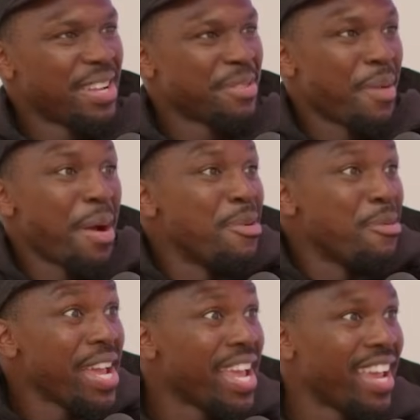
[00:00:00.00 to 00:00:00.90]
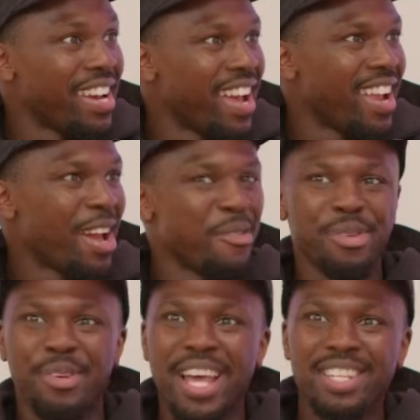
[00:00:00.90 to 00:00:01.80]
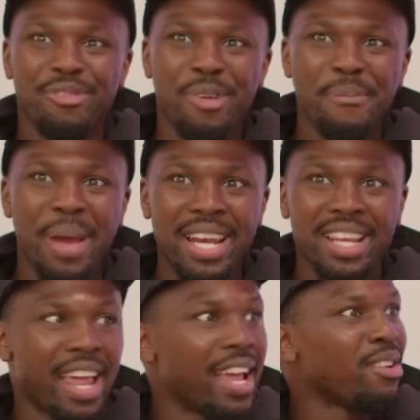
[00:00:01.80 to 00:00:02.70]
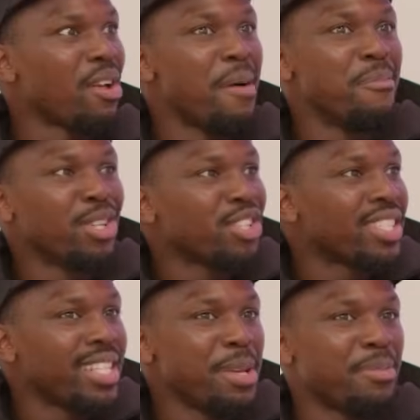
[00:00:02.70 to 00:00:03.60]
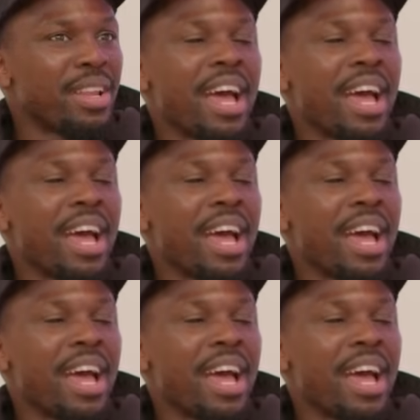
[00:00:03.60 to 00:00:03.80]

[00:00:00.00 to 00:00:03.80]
But I'm awake here now. Like, why does everyone panic? Like, I'm just asleep.